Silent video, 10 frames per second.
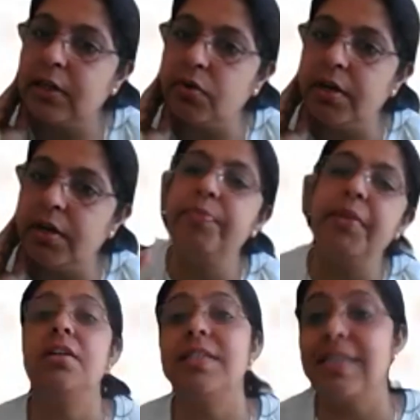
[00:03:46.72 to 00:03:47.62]
that unit.
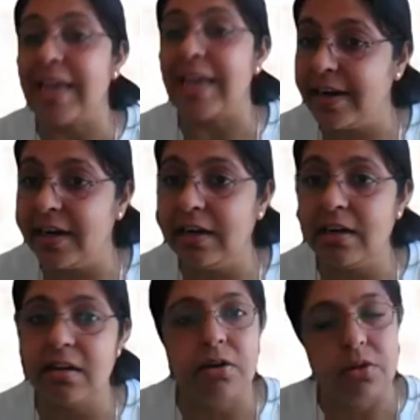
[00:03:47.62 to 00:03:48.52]
The patient
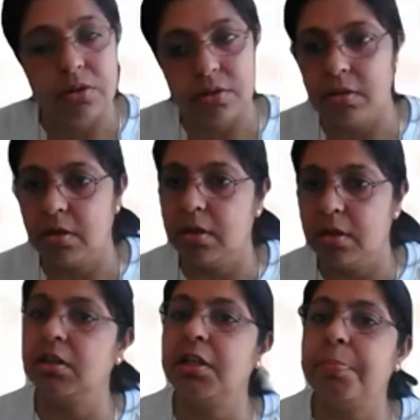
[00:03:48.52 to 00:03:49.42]
is adult.
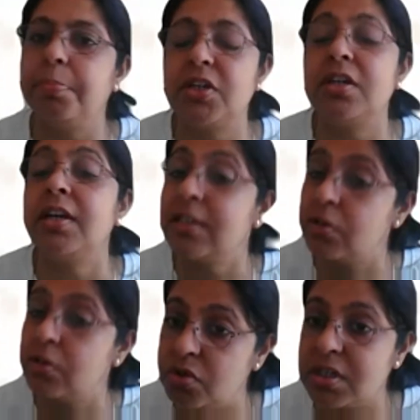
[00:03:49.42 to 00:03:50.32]
Uh, the
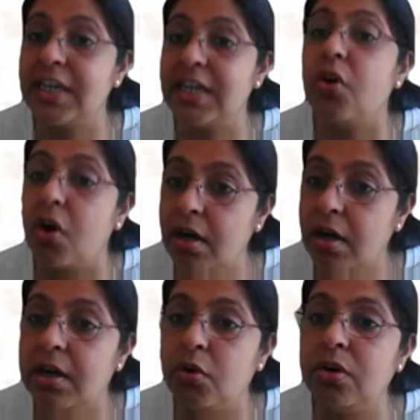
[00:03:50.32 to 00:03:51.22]
patient has to stay
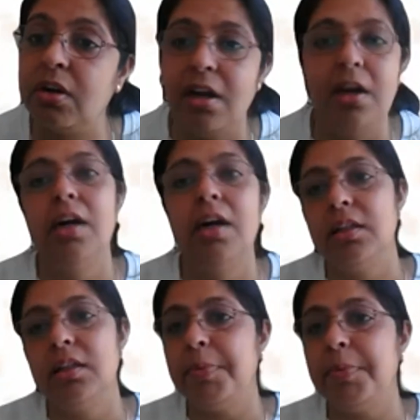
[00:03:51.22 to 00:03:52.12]
all alone.
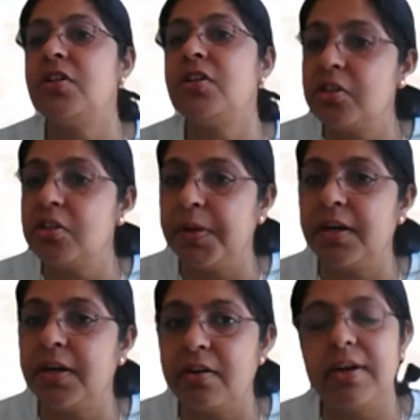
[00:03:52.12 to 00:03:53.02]
The patient is
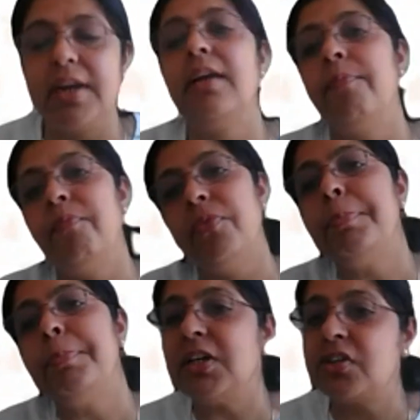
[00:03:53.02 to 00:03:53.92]
pediatric.
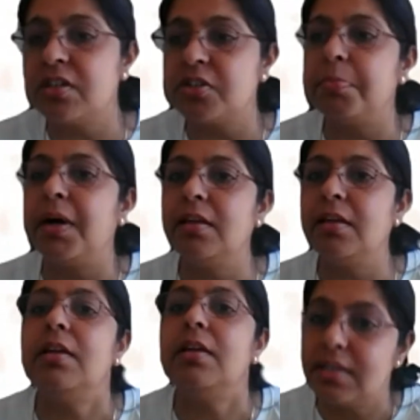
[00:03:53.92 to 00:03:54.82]
The patient's
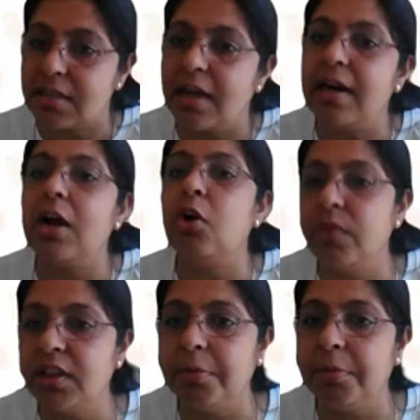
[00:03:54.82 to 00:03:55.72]
mother is allowed
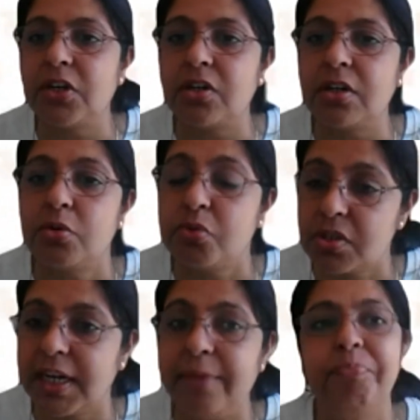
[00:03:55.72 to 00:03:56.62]
with the patient to
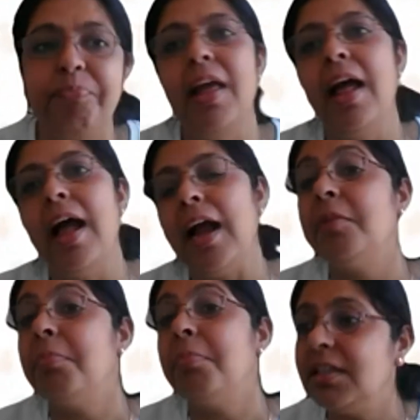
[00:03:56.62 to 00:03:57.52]
stay. And
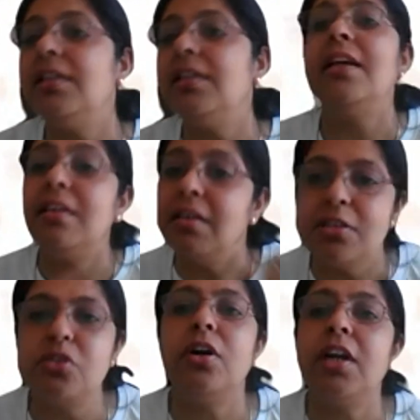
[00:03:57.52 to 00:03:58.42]
the mother then is
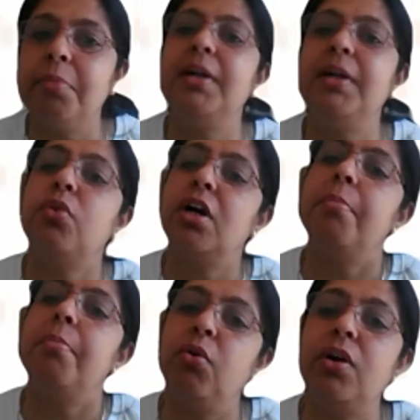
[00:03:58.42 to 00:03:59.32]
not able to come
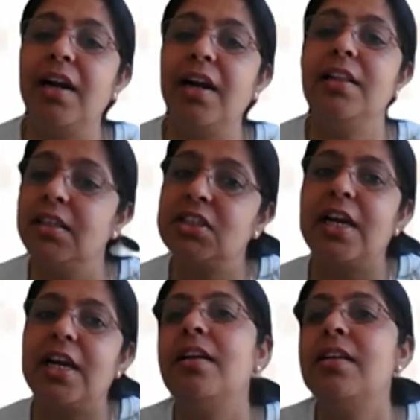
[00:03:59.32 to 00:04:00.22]
out until the
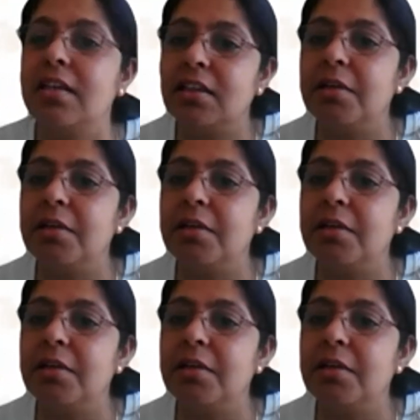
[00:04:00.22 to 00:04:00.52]
child is in